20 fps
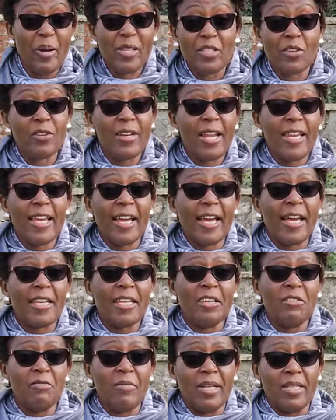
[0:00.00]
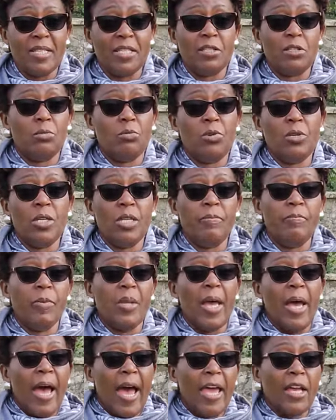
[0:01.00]
Personally, I can give my testimony.
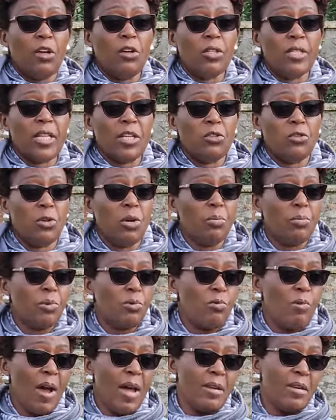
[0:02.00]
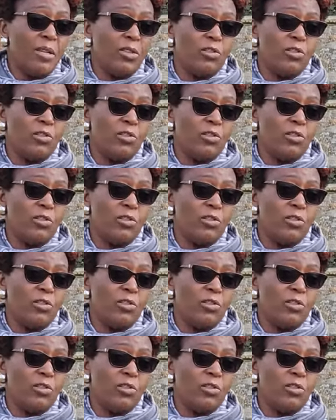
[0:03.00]
I got a job through an